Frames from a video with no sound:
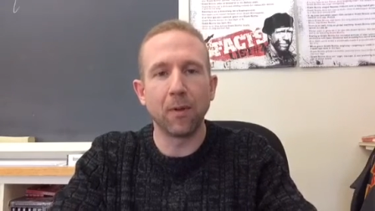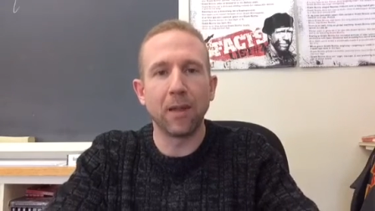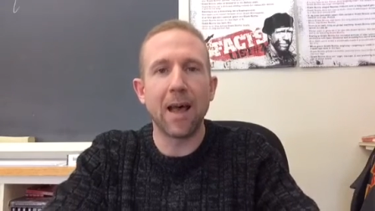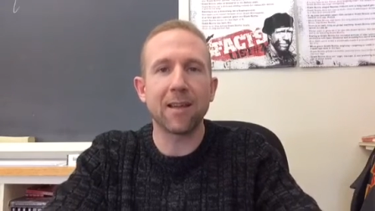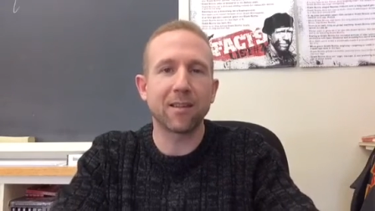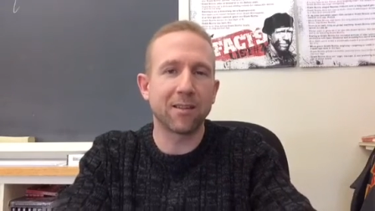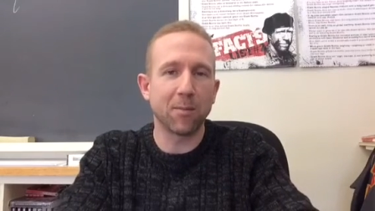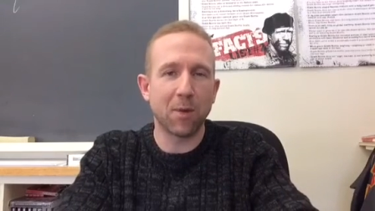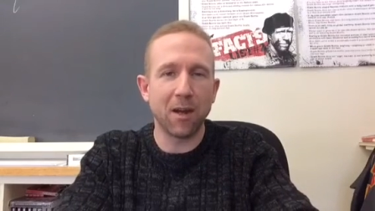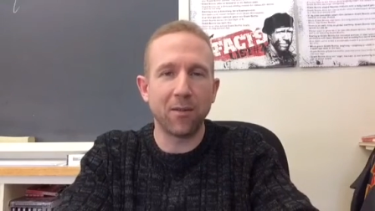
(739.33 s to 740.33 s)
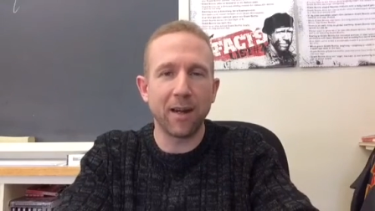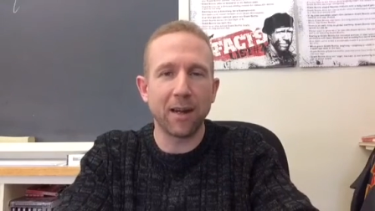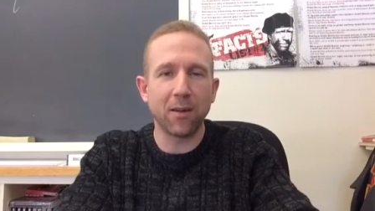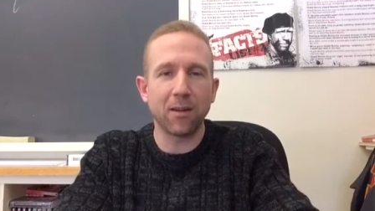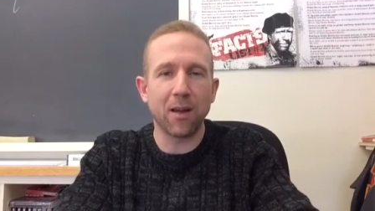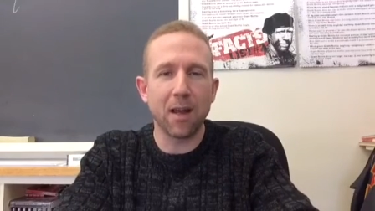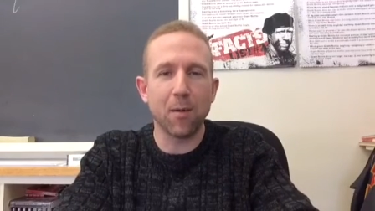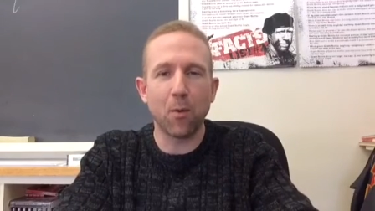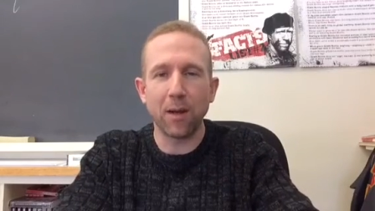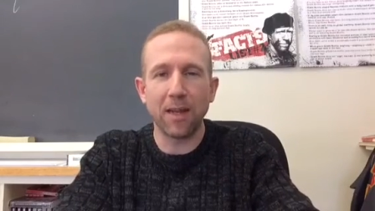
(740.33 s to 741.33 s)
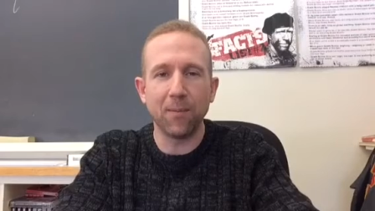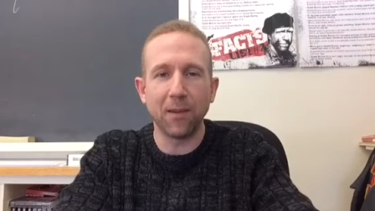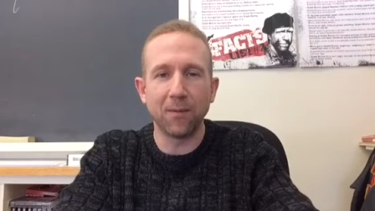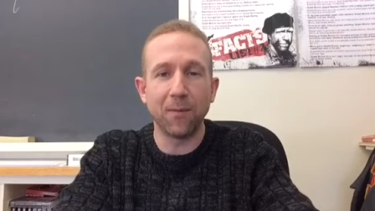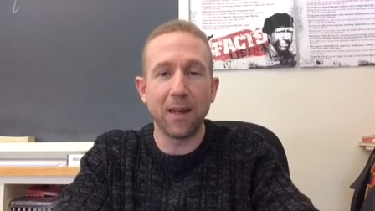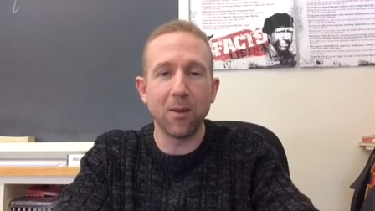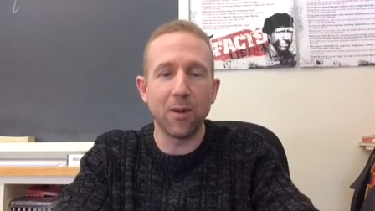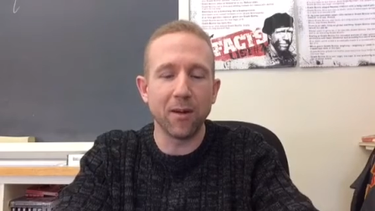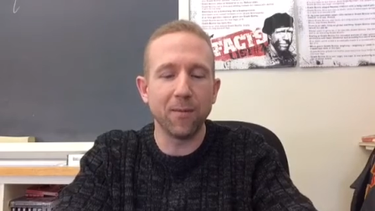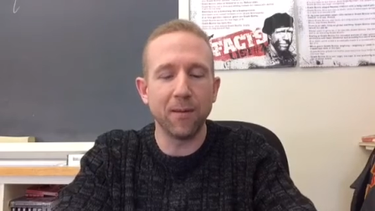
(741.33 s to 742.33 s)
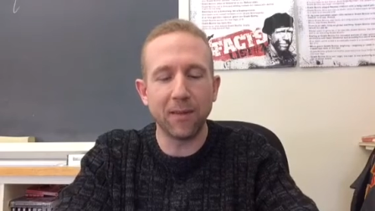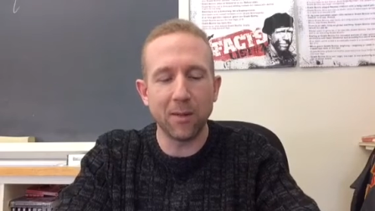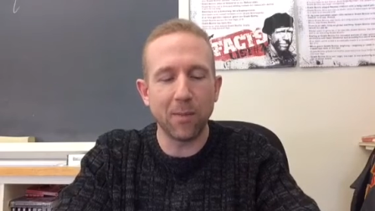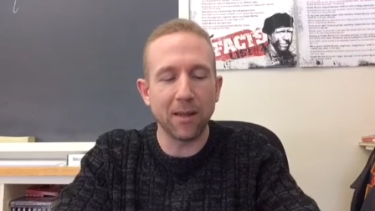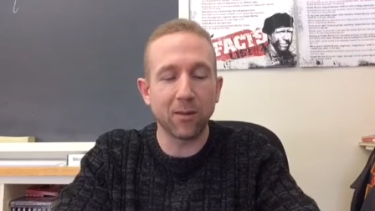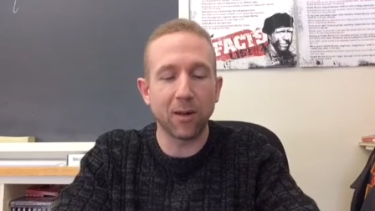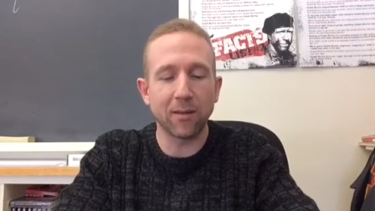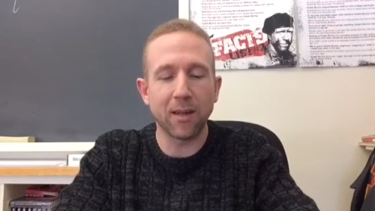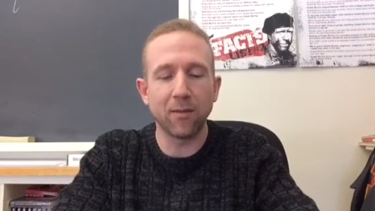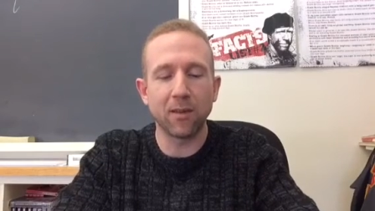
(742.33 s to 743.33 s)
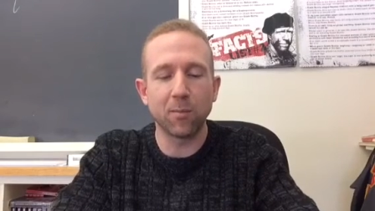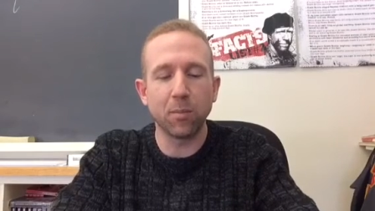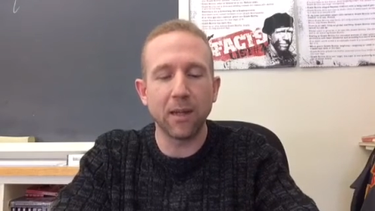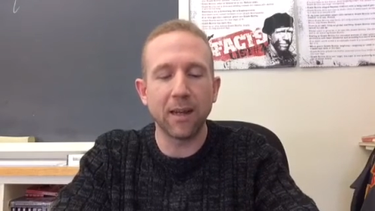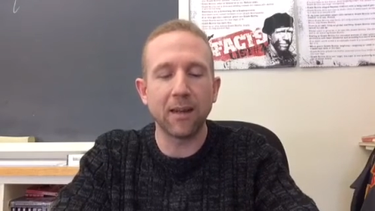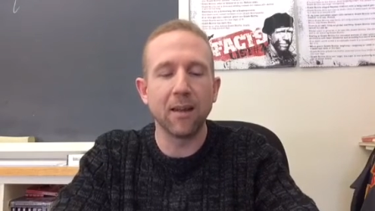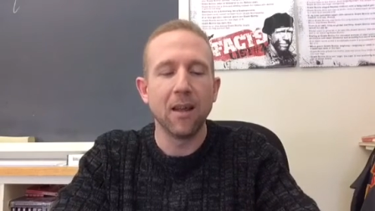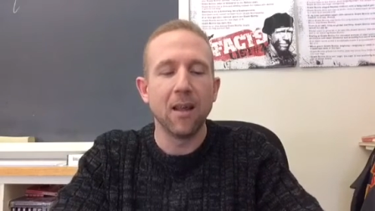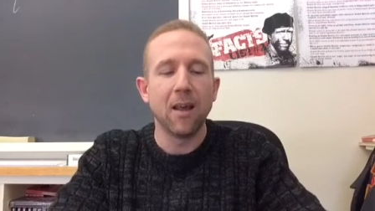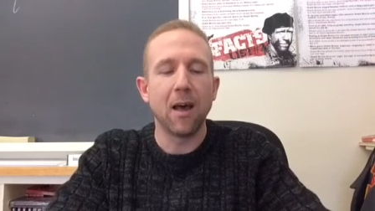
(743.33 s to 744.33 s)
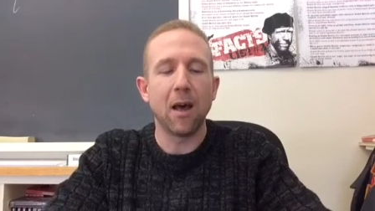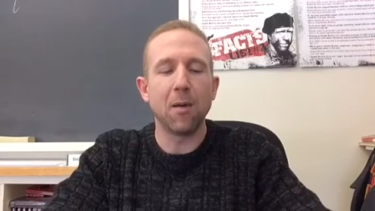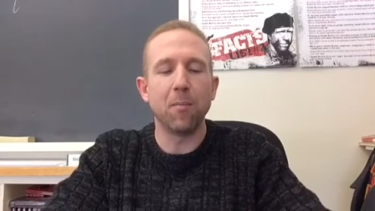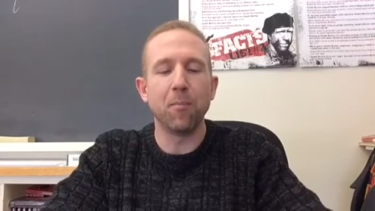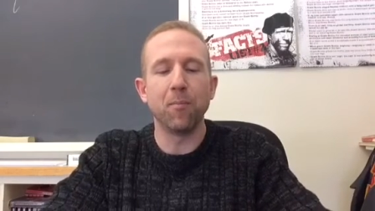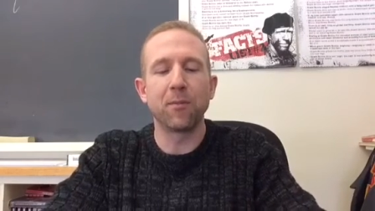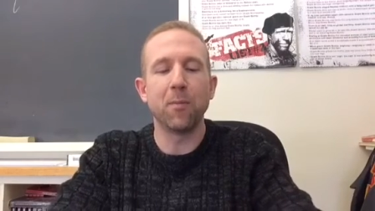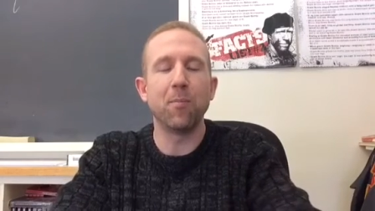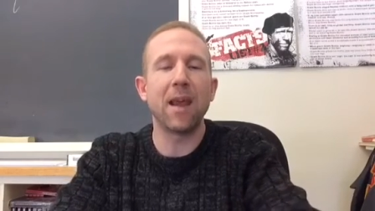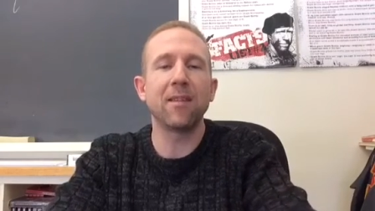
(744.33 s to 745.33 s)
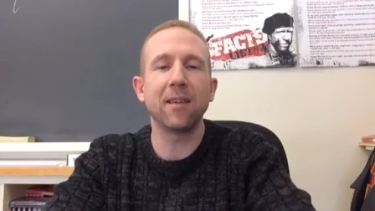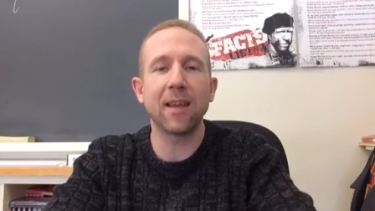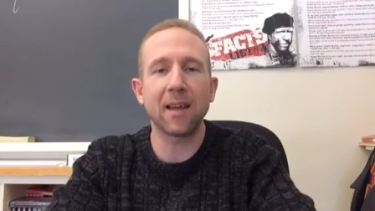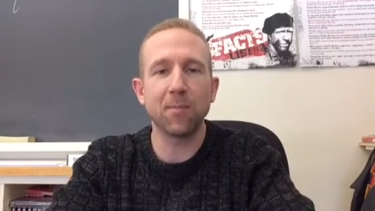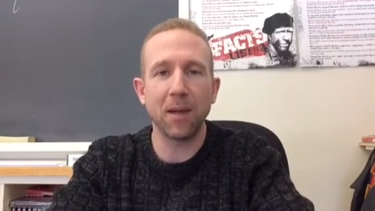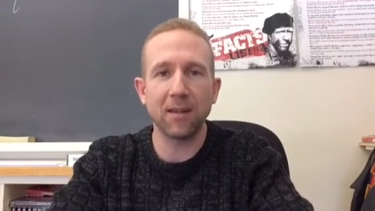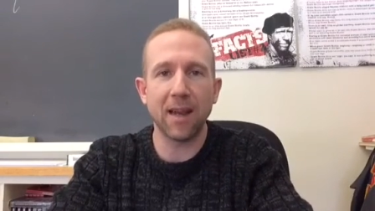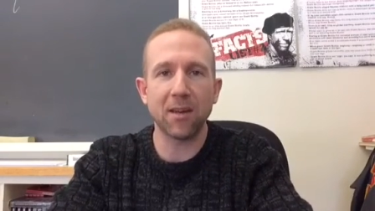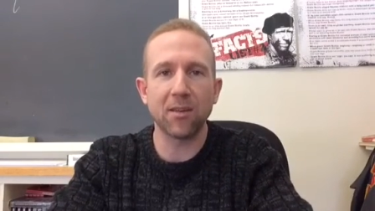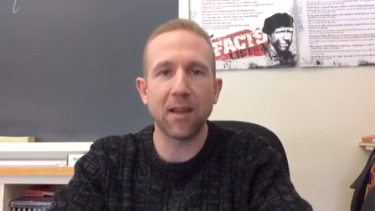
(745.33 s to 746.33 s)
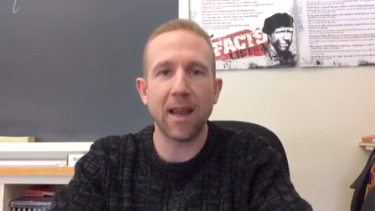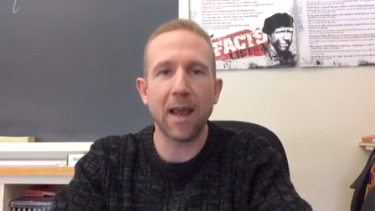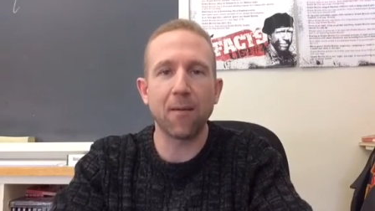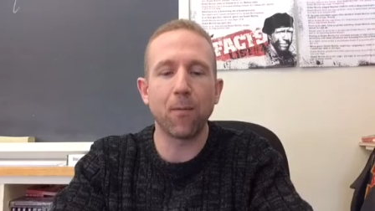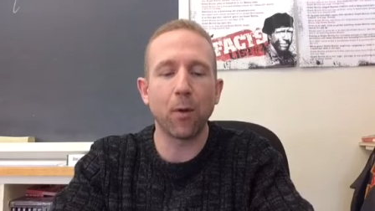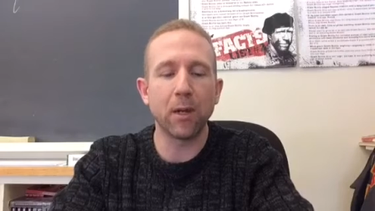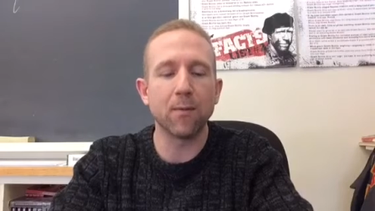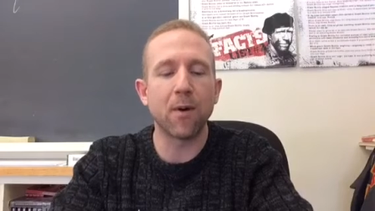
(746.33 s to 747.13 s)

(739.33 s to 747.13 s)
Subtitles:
Last, because I'm kind of running out of time, I want to keep this video under 15 minutes or else I have to split it. Some basic expectations I have for you.